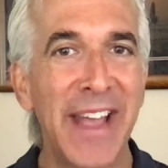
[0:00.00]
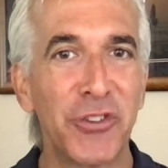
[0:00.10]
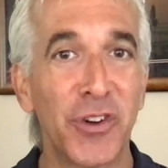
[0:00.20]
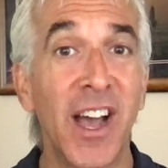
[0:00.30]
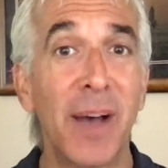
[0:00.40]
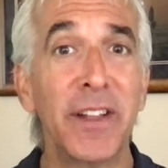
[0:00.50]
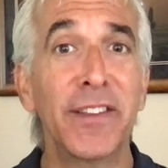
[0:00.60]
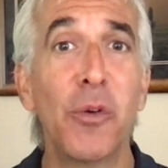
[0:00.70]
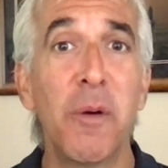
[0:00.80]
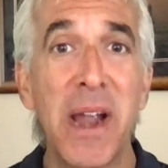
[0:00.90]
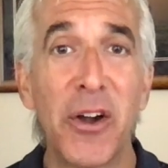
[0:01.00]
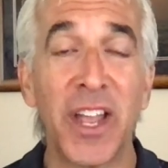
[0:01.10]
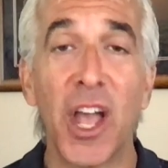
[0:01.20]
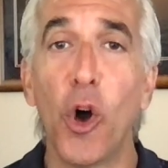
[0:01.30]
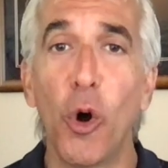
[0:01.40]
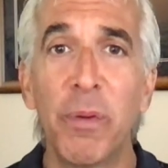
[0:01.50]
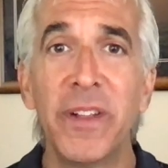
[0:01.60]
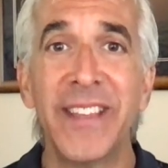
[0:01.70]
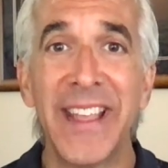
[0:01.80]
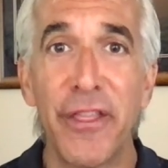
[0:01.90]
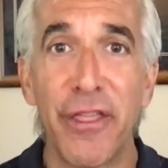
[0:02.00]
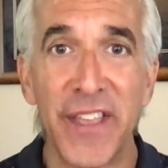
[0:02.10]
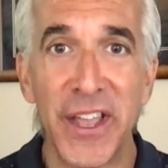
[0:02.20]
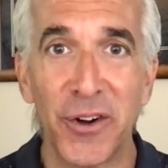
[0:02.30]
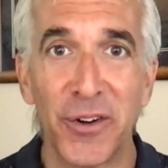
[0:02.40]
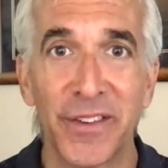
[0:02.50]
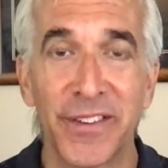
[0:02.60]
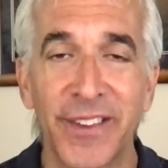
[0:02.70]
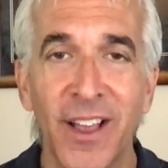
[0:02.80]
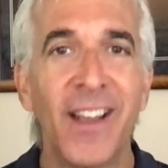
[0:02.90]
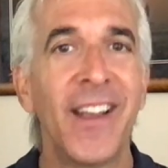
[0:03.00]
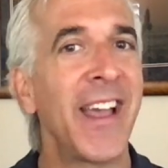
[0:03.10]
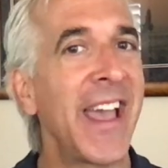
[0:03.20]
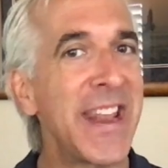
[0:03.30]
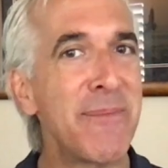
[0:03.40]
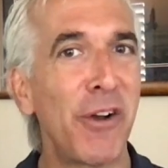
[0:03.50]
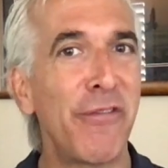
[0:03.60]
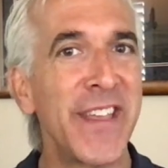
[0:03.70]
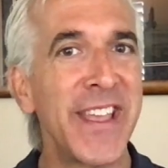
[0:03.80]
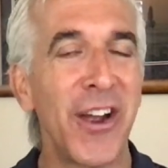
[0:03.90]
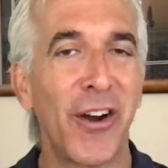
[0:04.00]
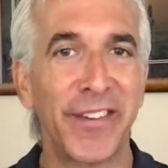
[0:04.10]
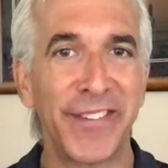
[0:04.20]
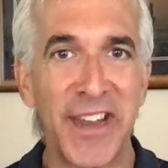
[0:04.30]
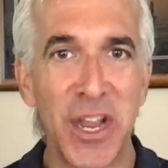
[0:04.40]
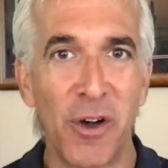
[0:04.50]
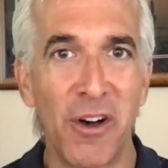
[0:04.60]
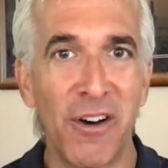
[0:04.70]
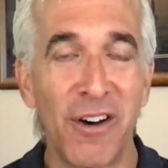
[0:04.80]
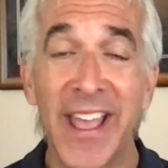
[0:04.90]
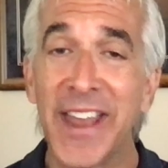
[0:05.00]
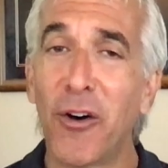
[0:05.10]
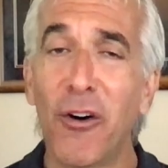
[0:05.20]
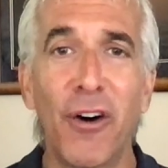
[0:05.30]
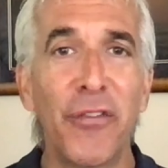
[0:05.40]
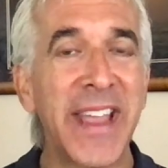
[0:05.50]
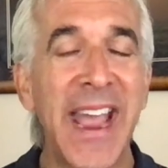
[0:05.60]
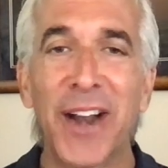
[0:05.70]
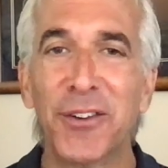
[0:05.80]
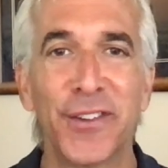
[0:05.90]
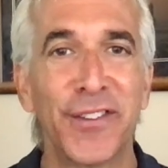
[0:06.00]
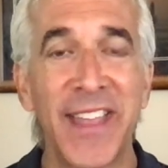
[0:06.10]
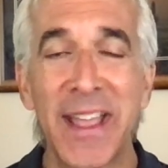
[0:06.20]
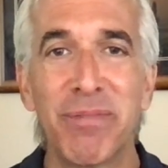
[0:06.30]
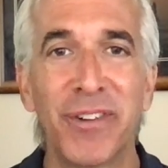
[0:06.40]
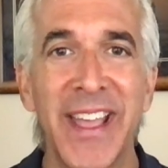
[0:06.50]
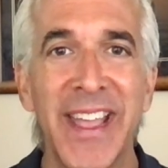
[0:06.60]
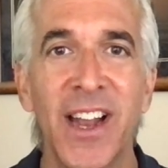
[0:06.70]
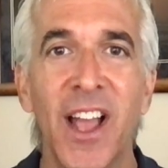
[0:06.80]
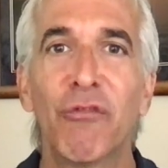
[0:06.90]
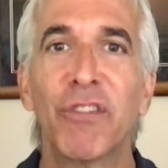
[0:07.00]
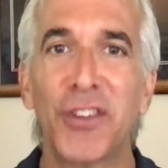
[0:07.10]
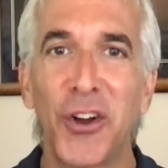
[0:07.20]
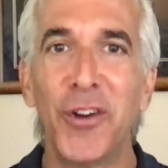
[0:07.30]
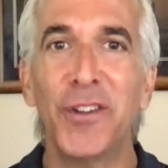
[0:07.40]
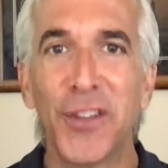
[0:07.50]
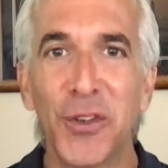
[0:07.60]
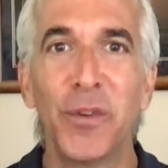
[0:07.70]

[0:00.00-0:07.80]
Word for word: after Coming to America opened in theaters, Eddie Murphy, Arsenio Hall, and all the characters they played returned to